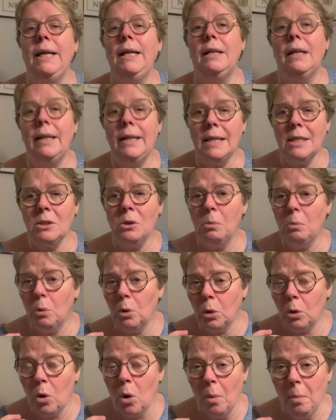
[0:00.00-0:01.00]
The little
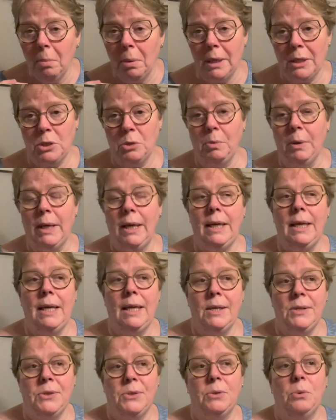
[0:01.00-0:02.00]
more complex way
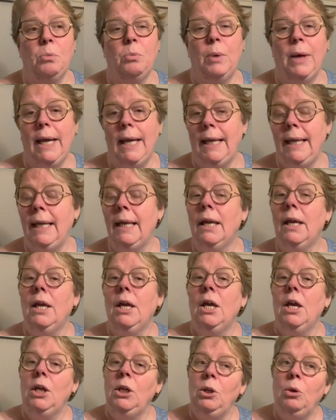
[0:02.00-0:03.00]
is the way
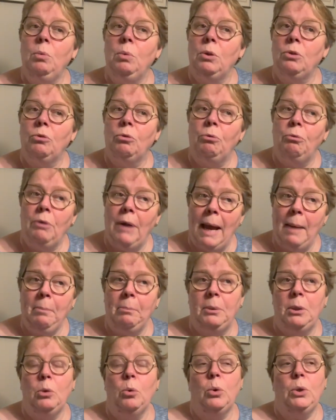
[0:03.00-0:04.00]
you would
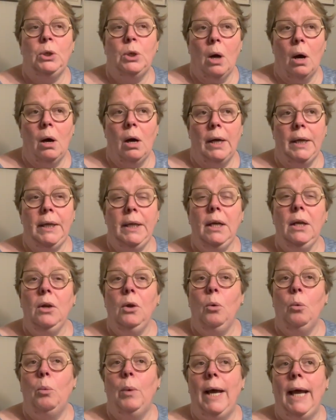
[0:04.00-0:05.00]
wrap your yarn
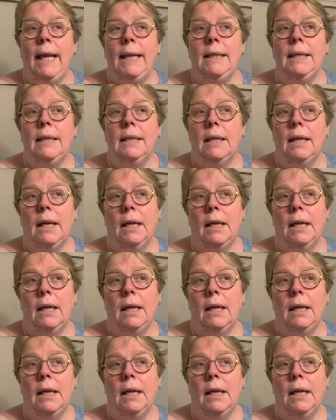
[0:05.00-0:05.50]
when